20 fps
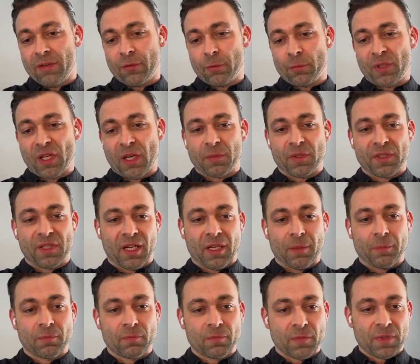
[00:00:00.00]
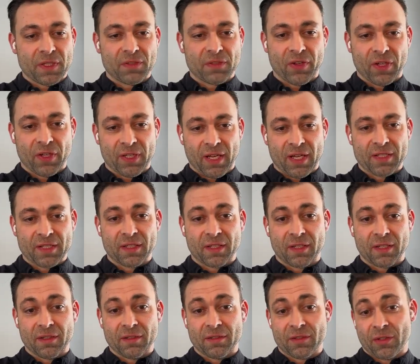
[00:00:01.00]
from time to time is fantastic,
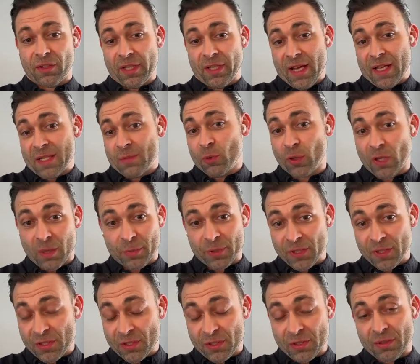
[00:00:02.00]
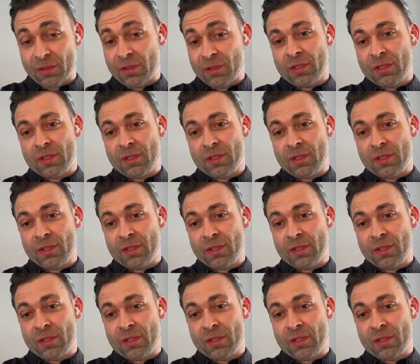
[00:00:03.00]
and certainly adds more competition